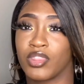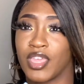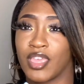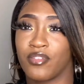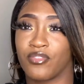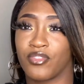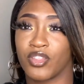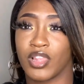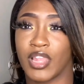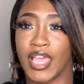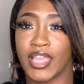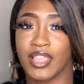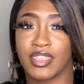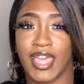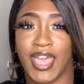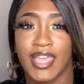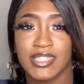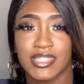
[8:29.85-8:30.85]
They feel like
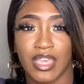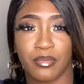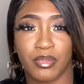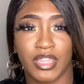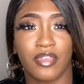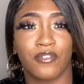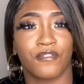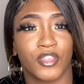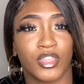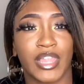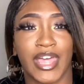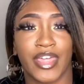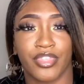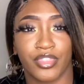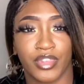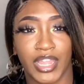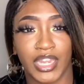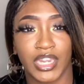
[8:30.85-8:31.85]
that type. They feel
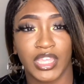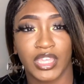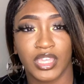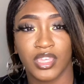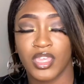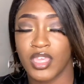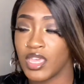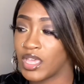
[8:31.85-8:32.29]
athletic,